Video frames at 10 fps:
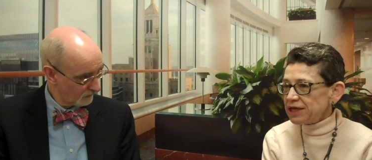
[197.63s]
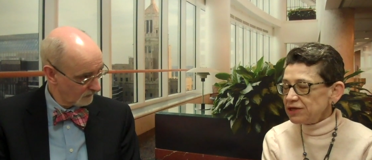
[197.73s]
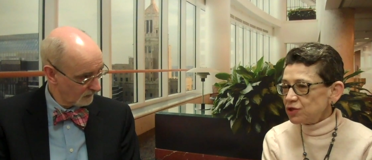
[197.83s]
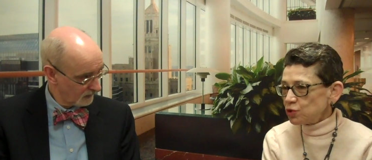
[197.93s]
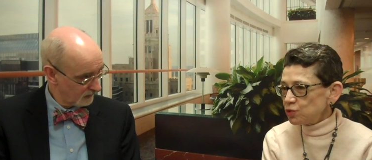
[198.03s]

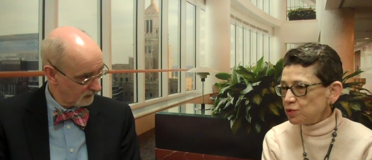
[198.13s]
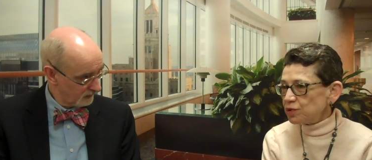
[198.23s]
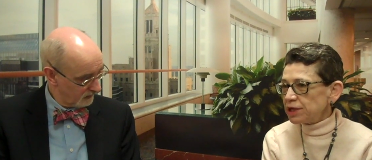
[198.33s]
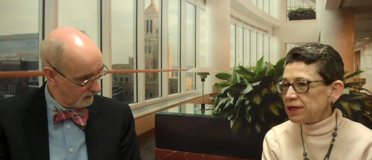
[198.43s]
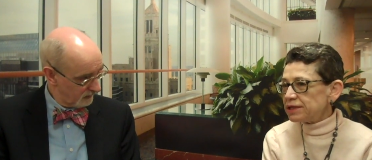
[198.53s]
Speaker 1: eat
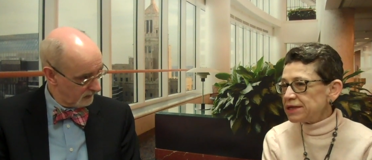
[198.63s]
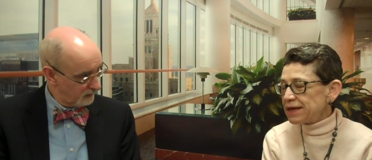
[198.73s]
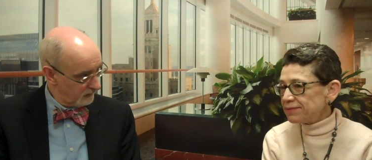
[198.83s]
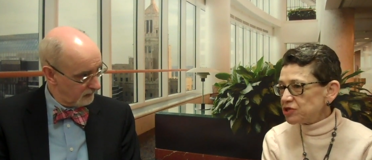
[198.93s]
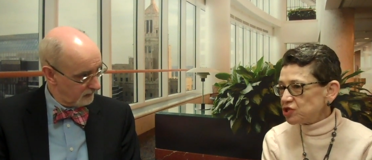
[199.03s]
gluten, it
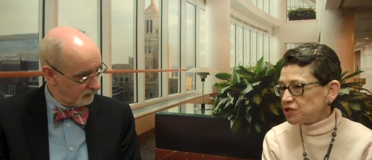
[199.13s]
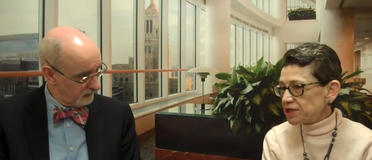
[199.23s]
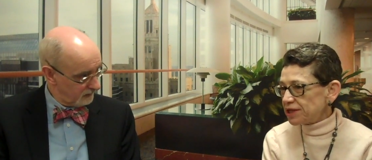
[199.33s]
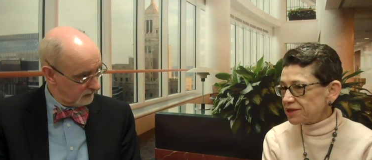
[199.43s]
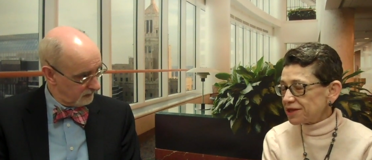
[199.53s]
damages
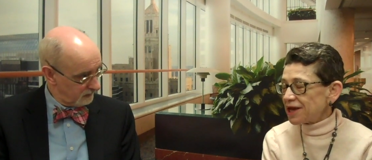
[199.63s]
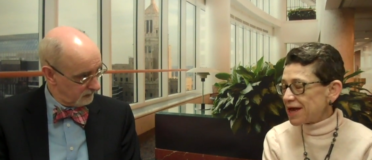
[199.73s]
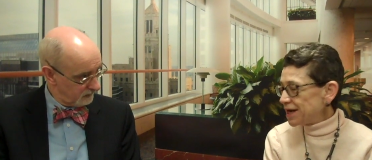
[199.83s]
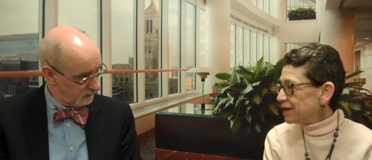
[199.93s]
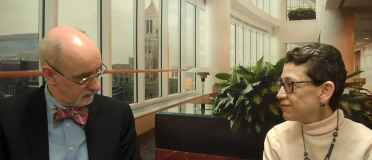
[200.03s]
it- the
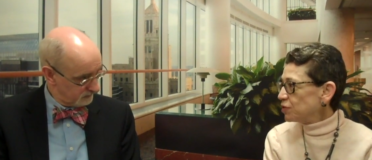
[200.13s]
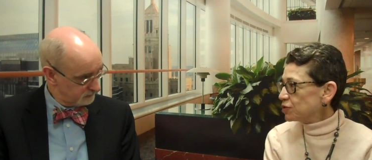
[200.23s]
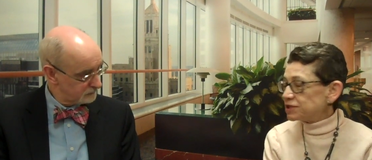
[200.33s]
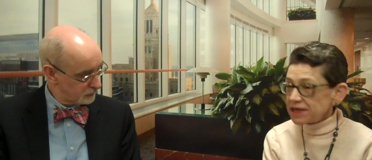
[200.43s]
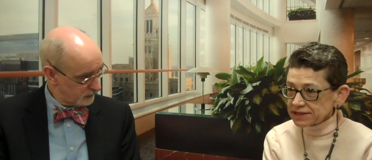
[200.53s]
lining of your
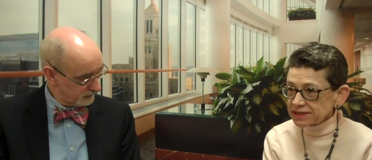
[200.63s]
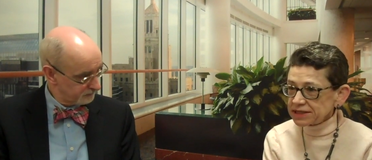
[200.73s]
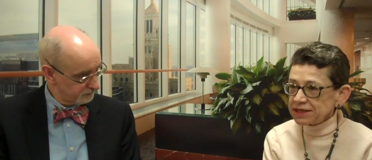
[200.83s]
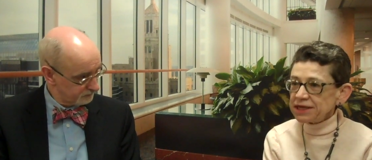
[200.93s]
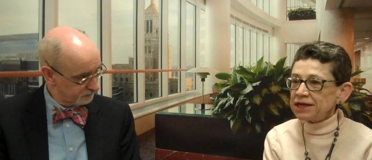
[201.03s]

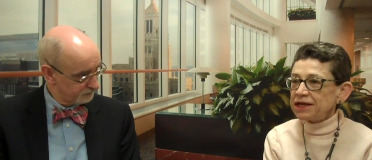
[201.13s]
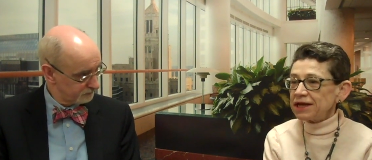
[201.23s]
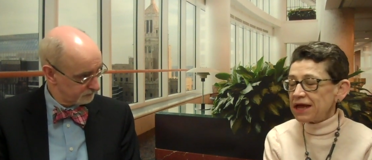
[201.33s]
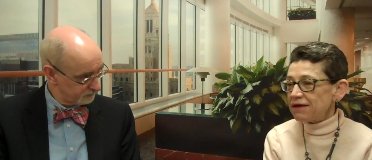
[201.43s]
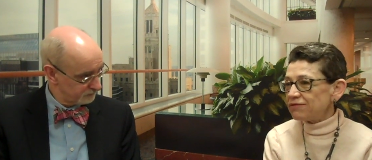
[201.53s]
intestine and it
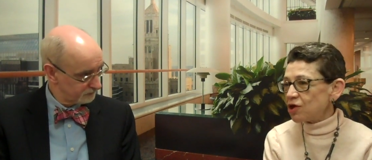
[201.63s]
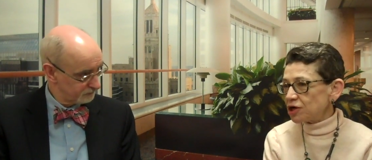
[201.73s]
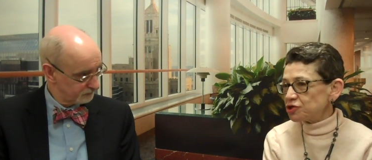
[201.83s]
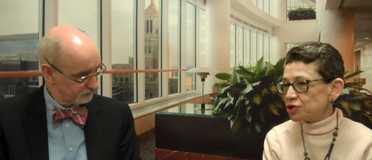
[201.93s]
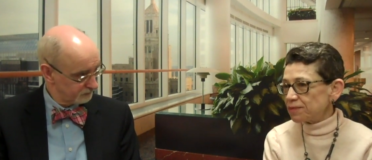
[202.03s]
can have
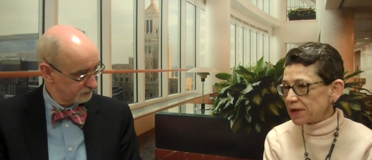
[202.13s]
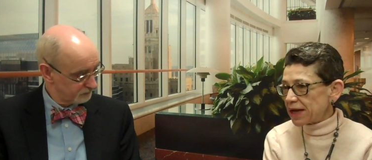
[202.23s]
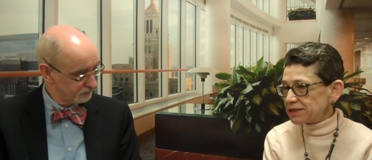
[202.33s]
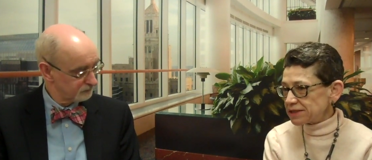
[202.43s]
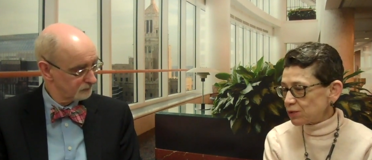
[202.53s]
long-term
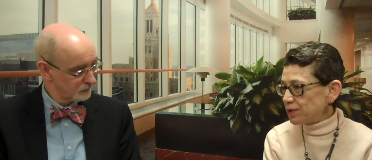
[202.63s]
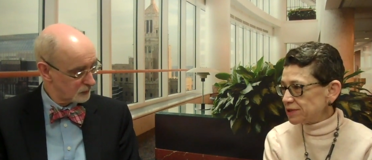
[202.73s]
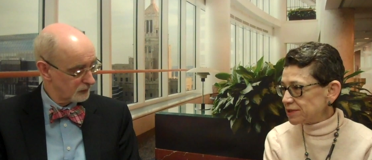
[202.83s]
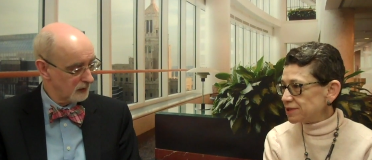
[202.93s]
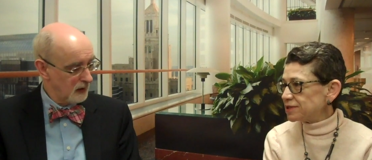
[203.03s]

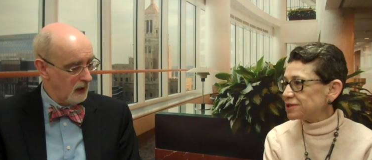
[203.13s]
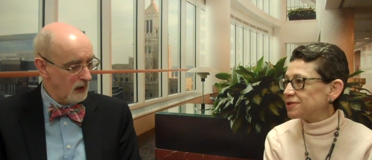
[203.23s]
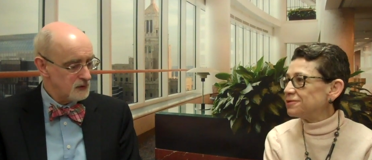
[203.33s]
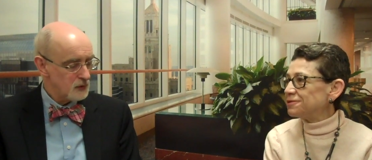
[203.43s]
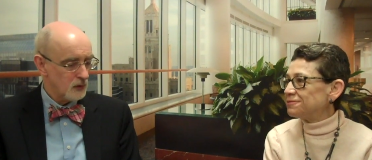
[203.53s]
consequences.
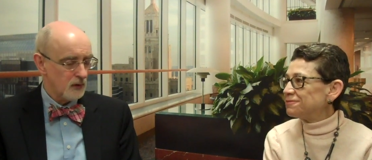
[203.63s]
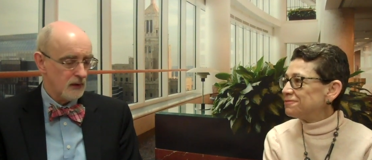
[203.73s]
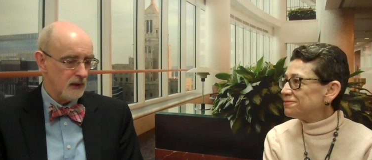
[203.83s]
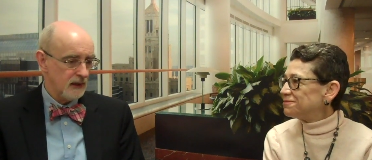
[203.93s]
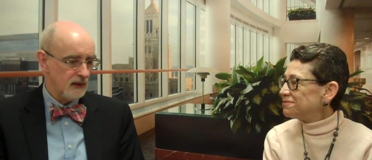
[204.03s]
Speaker 2: So
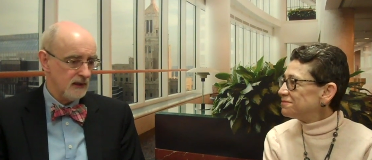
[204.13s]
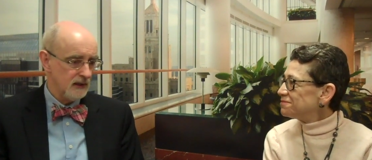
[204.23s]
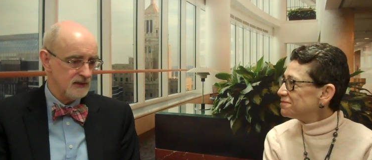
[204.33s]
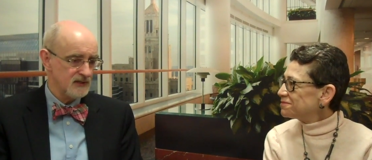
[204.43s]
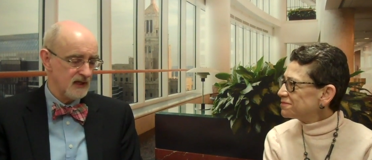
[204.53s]
uh,
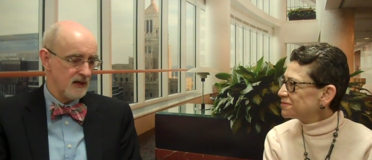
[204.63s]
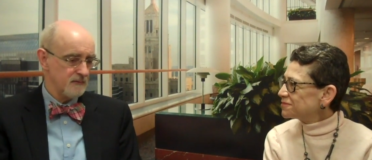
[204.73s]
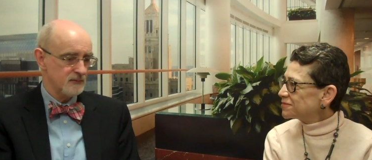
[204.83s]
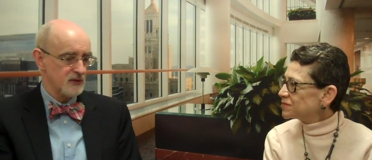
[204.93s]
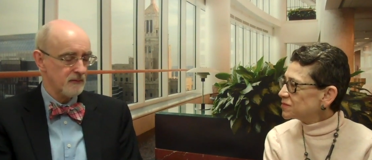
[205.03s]
let's say
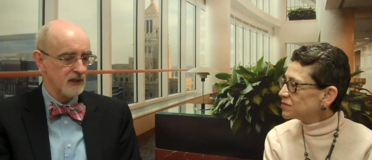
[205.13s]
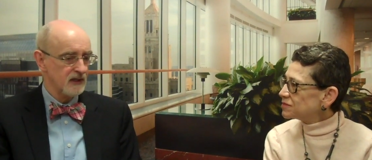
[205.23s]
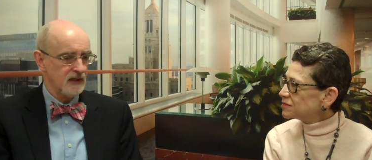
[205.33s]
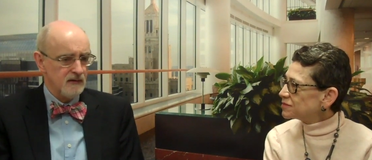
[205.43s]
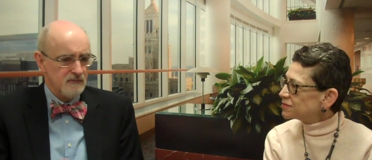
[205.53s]
I'm somebody
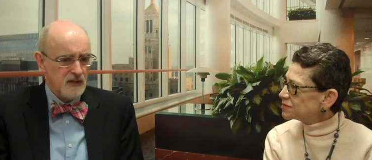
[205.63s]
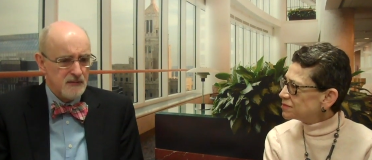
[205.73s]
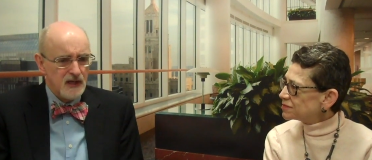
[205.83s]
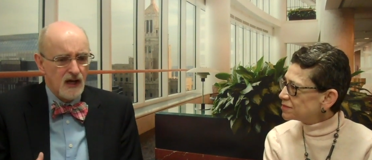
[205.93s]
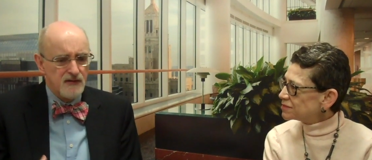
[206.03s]
and I,
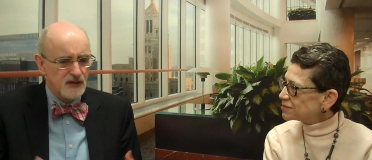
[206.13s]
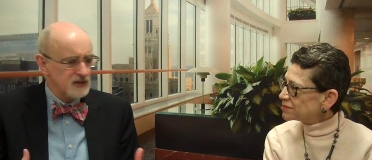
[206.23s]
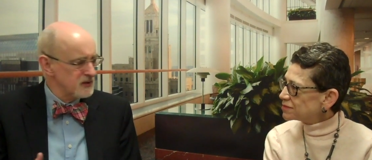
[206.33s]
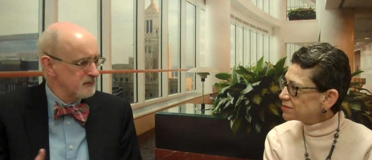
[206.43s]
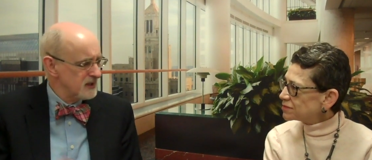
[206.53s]
maybe I've
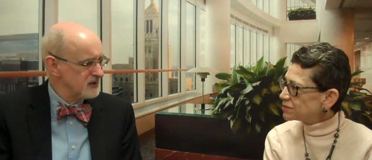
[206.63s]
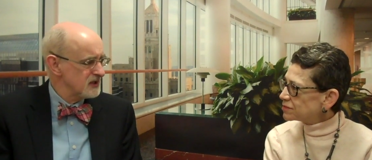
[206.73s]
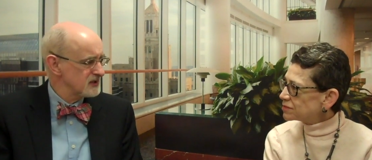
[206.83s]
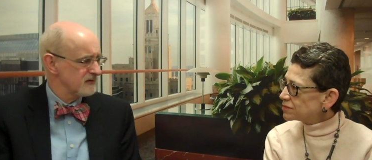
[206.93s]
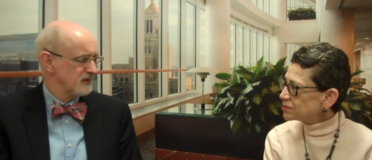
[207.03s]
got some
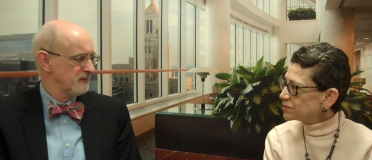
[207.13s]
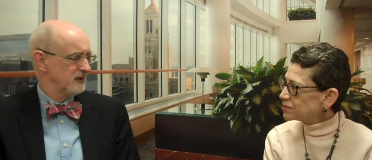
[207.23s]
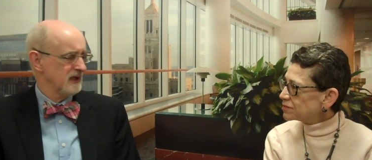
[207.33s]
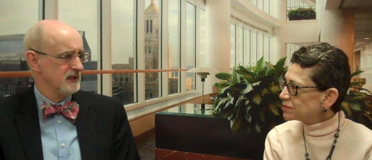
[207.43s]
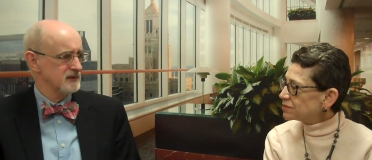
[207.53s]
digestive
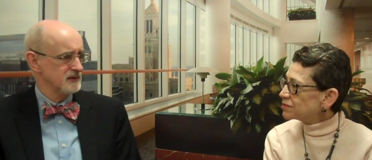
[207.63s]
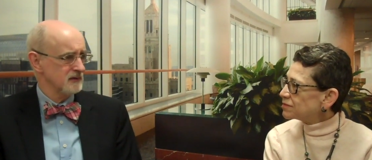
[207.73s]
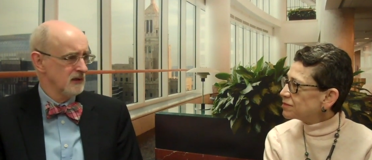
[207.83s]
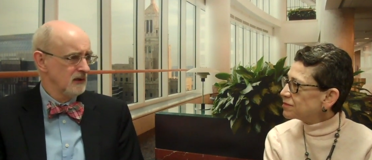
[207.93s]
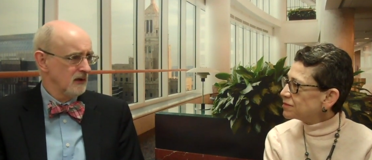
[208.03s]
complaints and
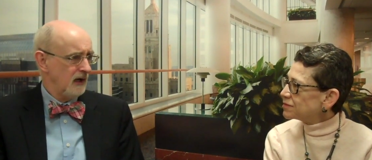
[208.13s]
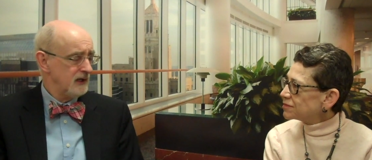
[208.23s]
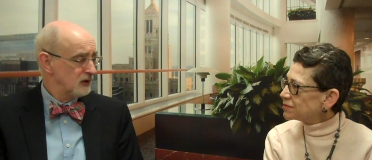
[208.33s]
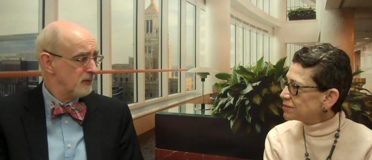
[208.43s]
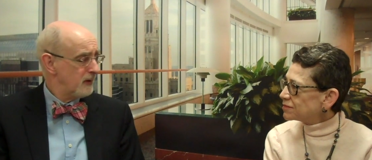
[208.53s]
I
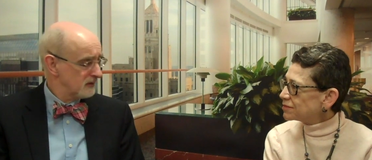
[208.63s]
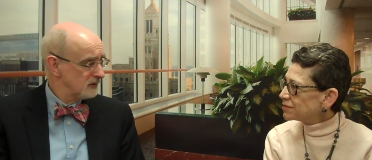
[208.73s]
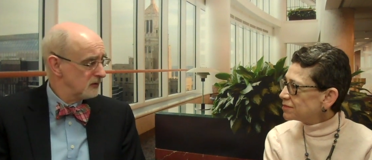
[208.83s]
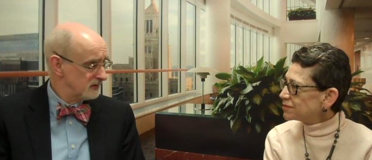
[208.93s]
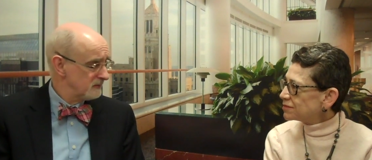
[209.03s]
hear about
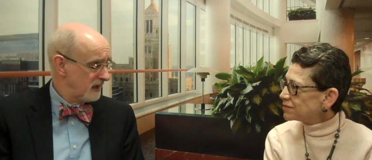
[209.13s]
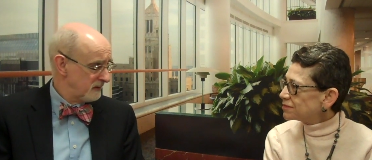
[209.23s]
gluten